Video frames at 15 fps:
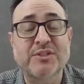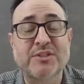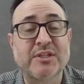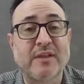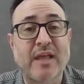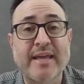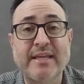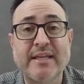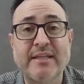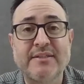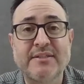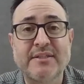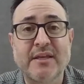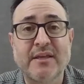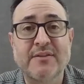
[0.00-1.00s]
We're
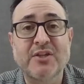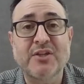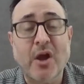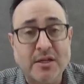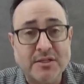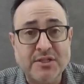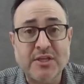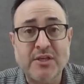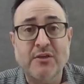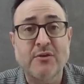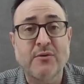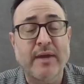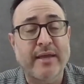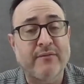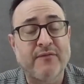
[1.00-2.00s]
delighted to talk to
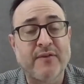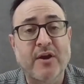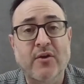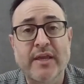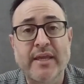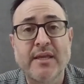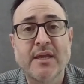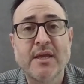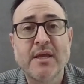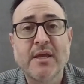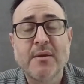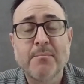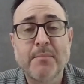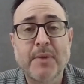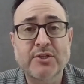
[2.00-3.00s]
you, and very
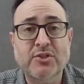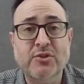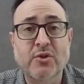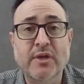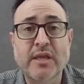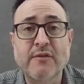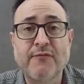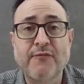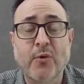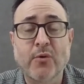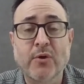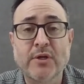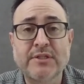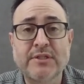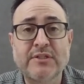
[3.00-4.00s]
much looking
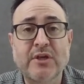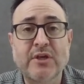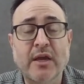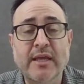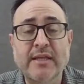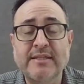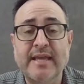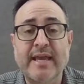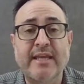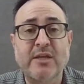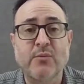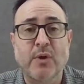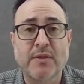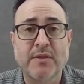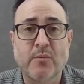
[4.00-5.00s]
forward to talking to
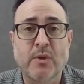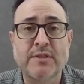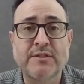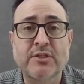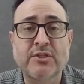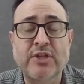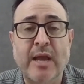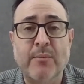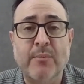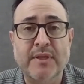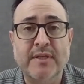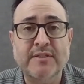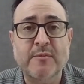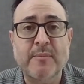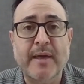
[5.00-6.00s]
anyone that wants to chat
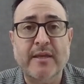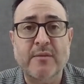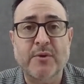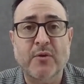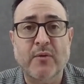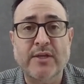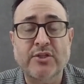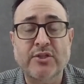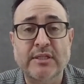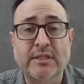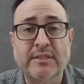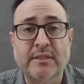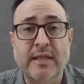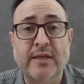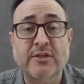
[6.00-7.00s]
with us about immigration
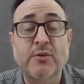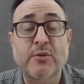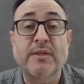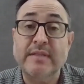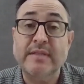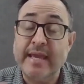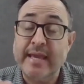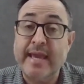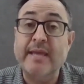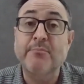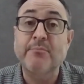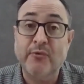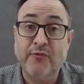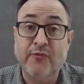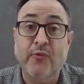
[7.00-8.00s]
at Select USA
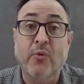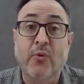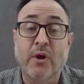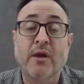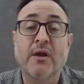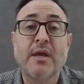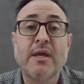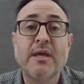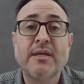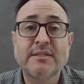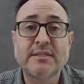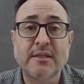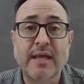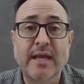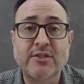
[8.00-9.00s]
and before
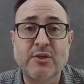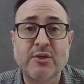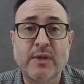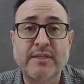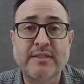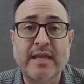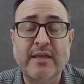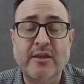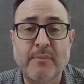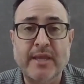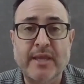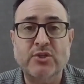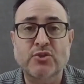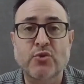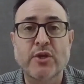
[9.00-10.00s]
Select USA to
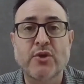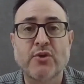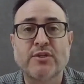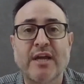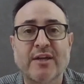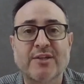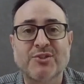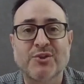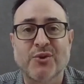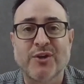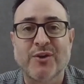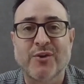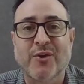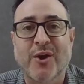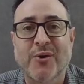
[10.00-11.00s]
make sure your ducks are
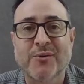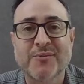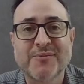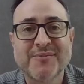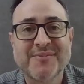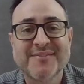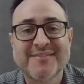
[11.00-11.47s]
in a row.